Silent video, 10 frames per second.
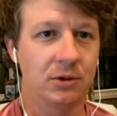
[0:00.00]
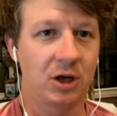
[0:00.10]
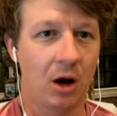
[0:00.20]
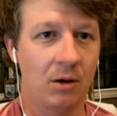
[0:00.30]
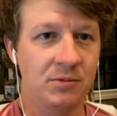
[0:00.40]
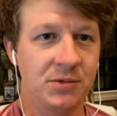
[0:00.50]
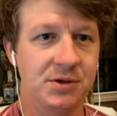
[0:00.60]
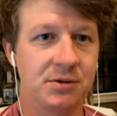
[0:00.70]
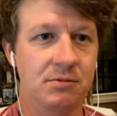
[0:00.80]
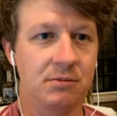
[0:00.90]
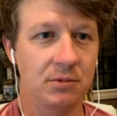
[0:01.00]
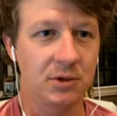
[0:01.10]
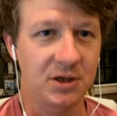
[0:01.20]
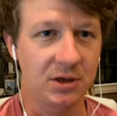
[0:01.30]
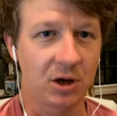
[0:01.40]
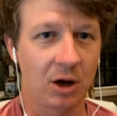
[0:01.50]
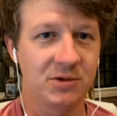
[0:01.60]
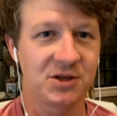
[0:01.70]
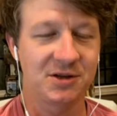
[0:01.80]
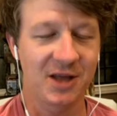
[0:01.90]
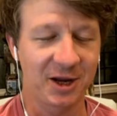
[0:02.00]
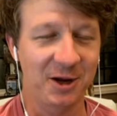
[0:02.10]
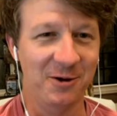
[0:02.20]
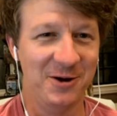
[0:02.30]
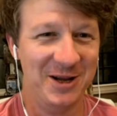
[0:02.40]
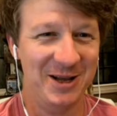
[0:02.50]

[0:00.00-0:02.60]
comes stewardess comes thank you